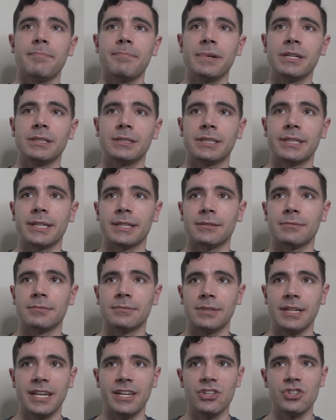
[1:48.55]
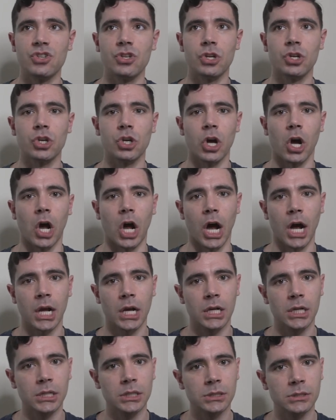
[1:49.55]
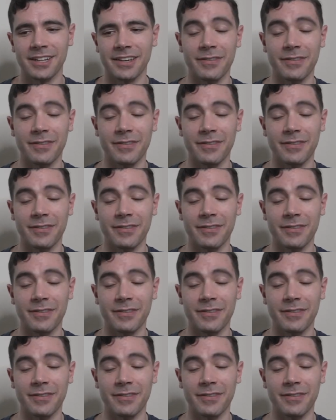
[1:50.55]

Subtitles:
building in chalk.